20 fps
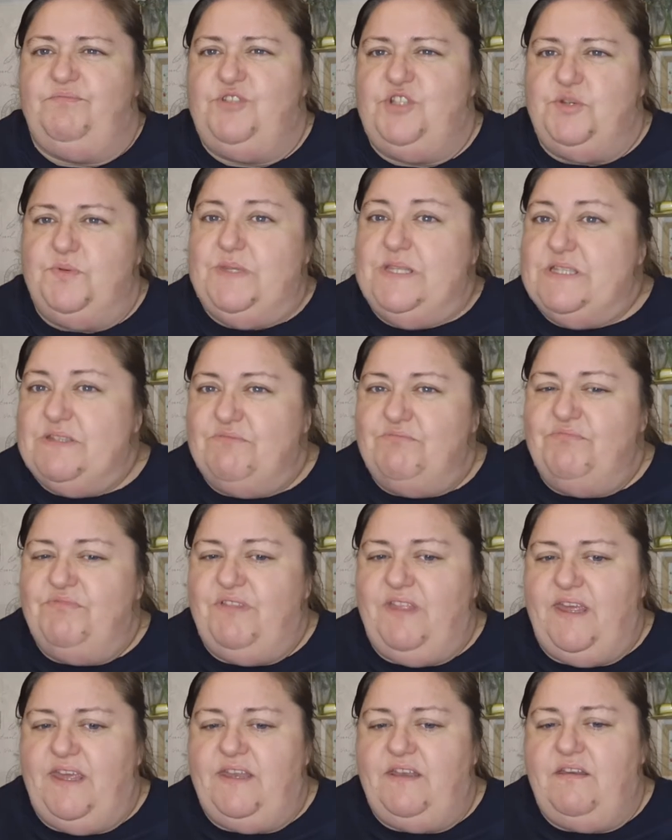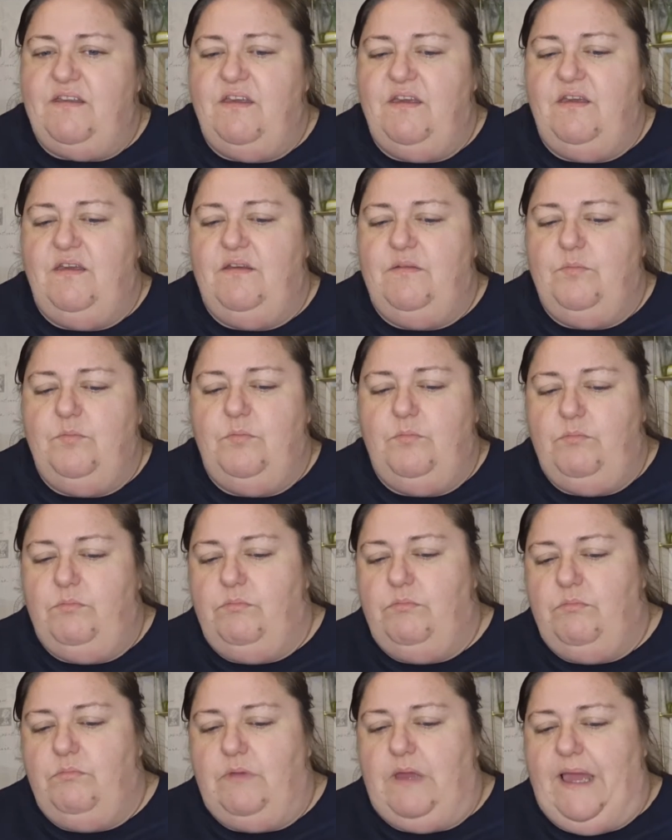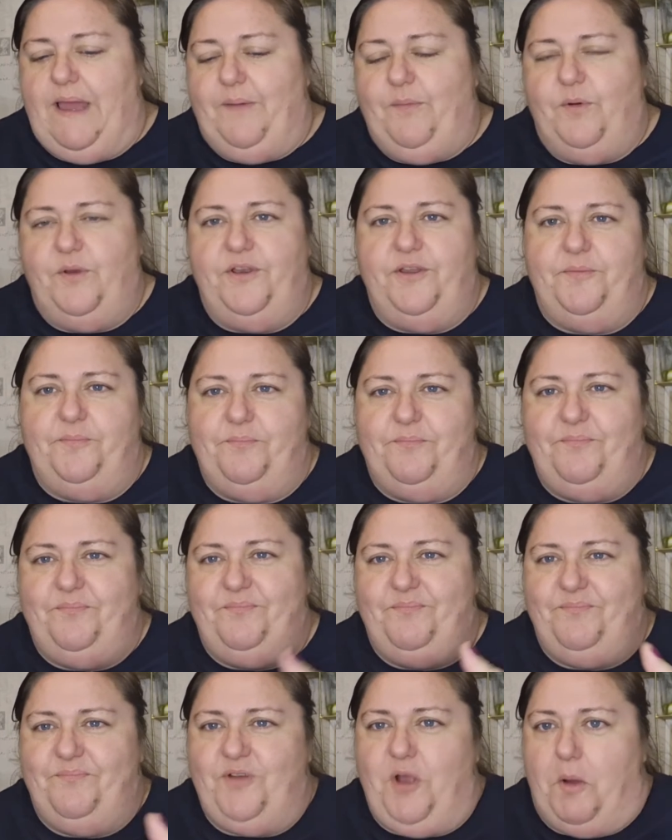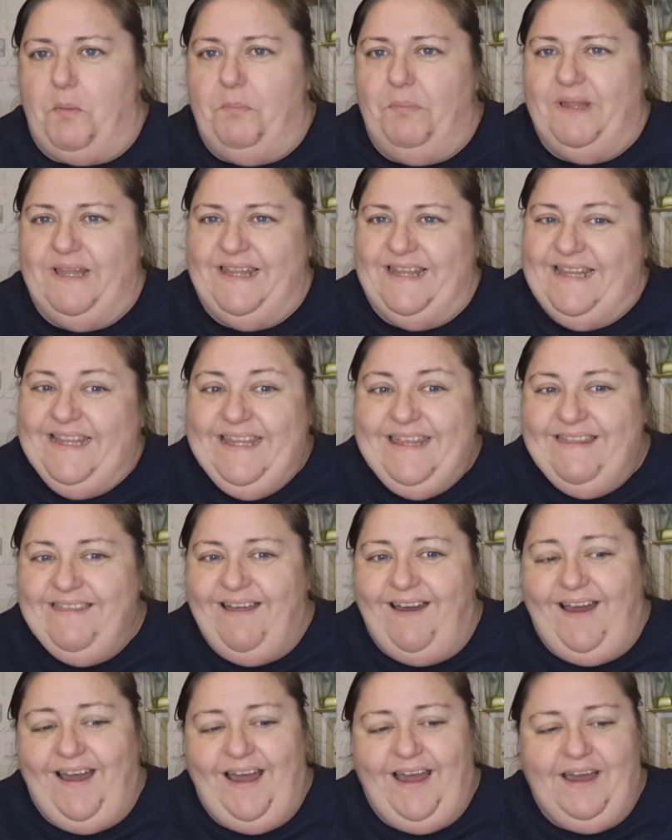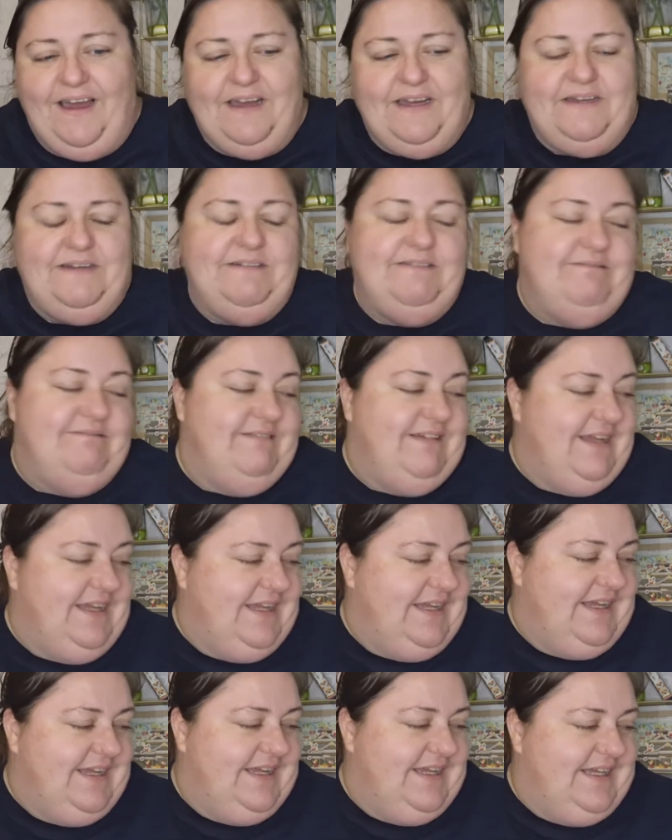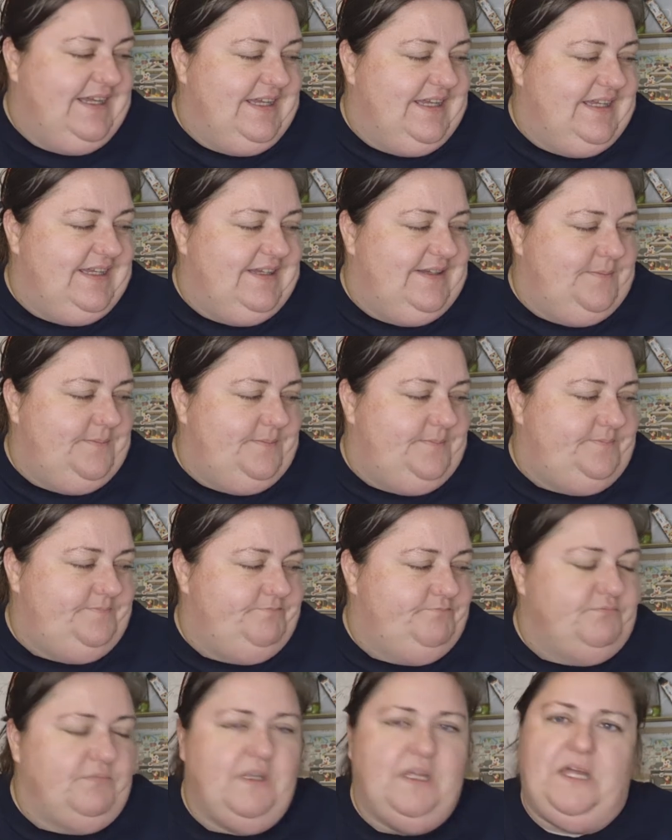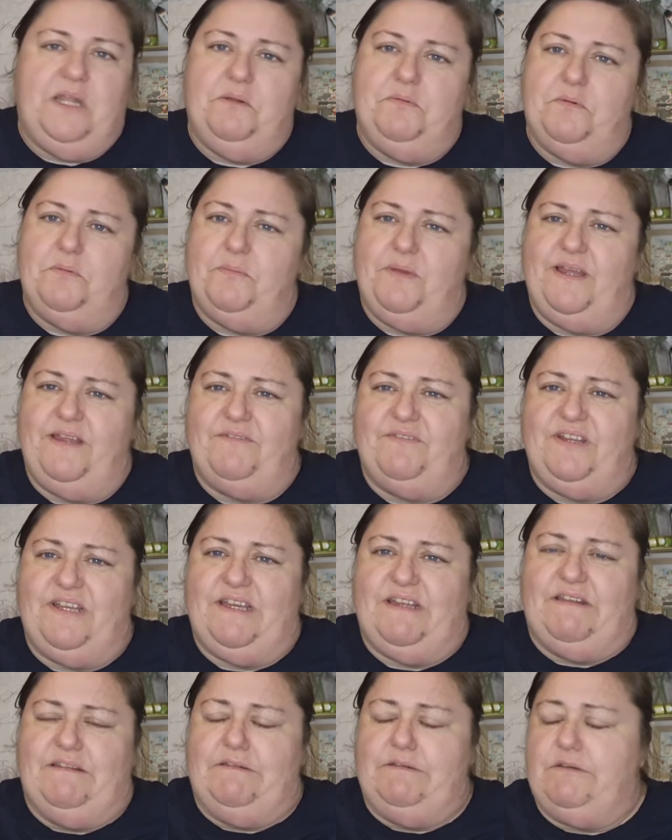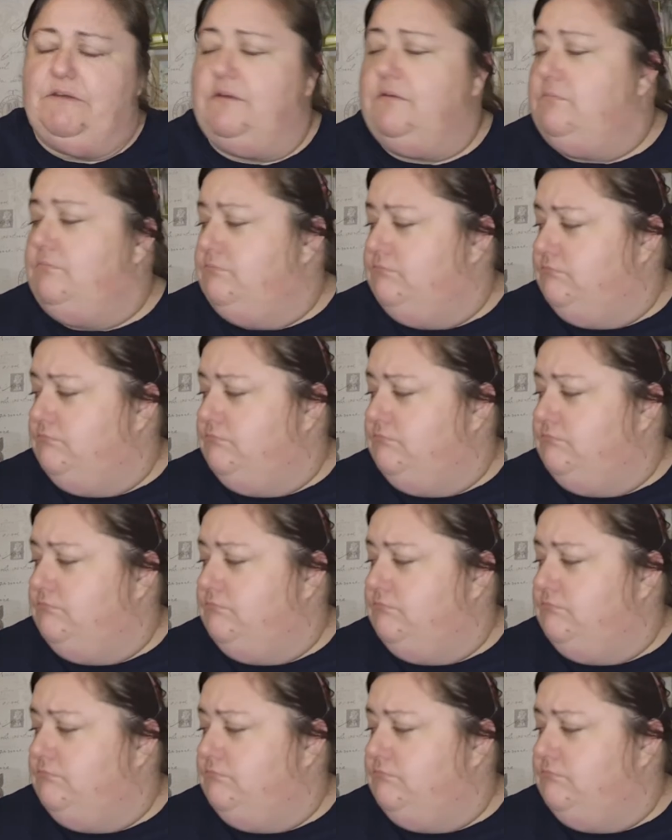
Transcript: doing something. I want to complete that. I want my advent calendar.